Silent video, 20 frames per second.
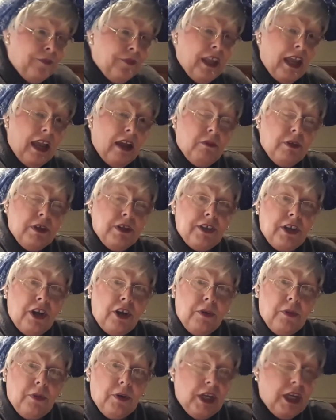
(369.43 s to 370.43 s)
That was
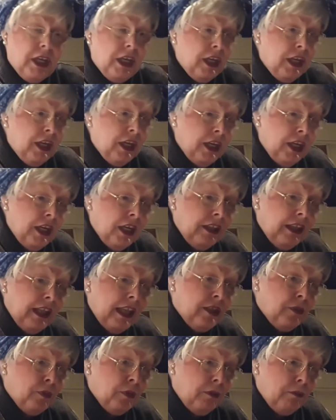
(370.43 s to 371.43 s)
our,
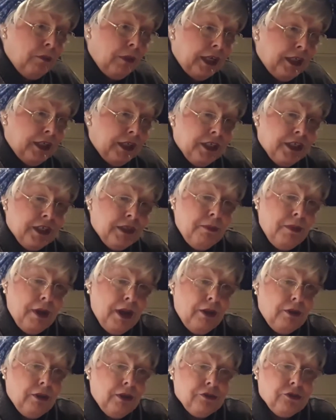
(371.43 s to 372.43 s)
that's what made us
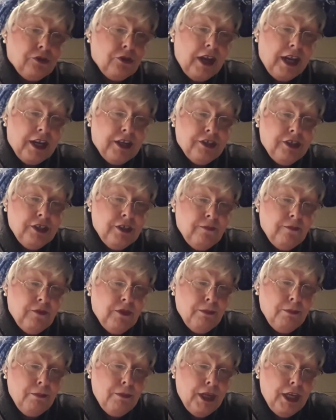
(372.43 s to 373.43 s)
smell attractive
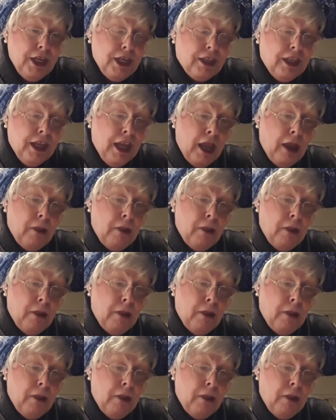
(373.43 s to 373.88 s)
to men.